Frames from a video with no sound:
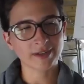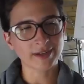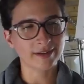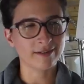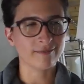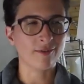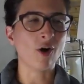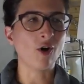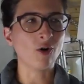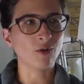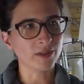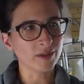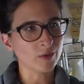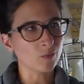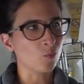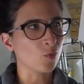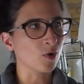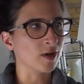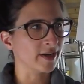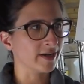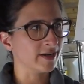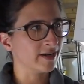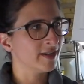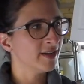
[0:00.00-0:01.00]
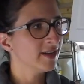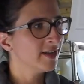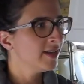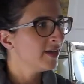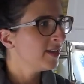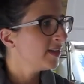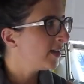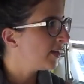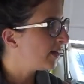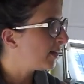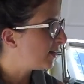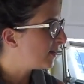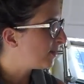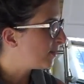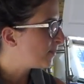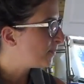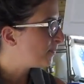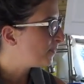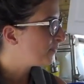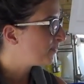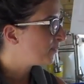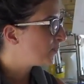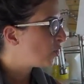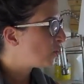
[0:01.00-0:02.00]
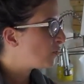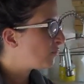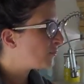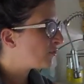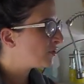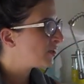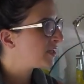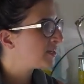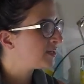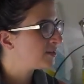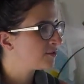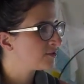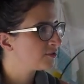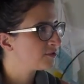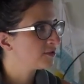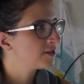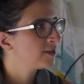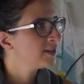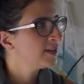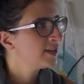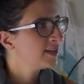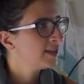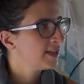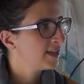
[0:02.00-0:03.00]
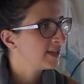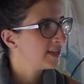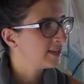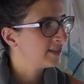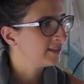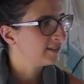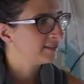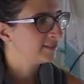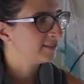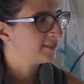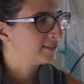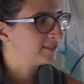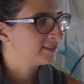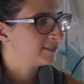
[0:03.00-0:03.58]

kind of all in one. Over here is